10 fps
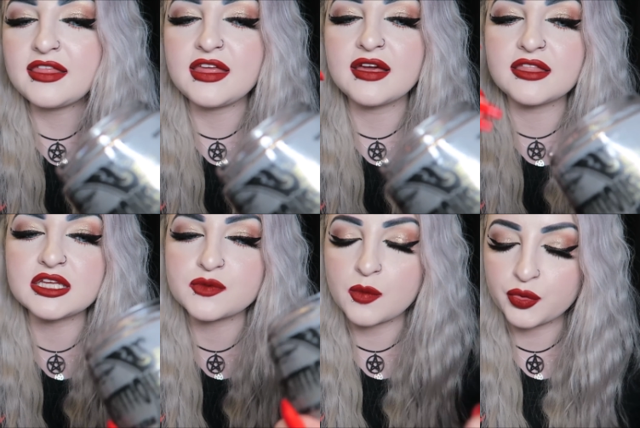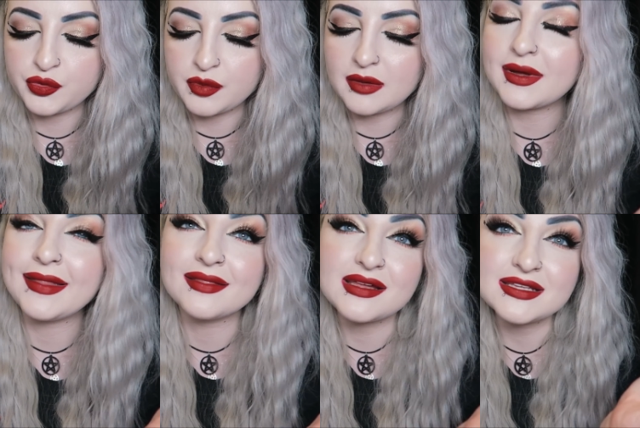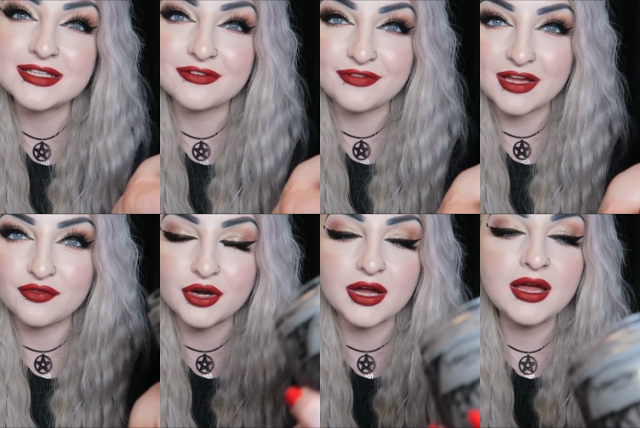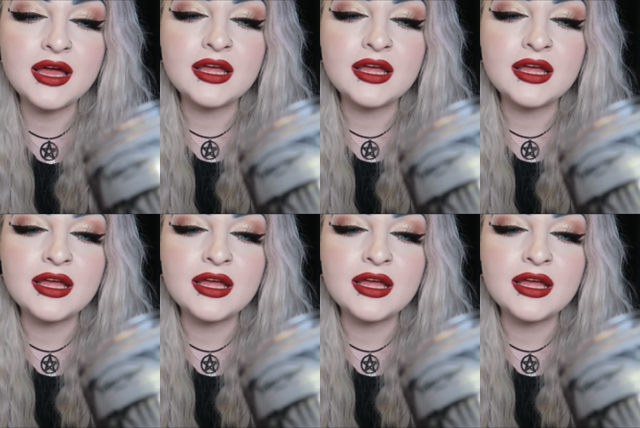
I think this one would be my least favourite.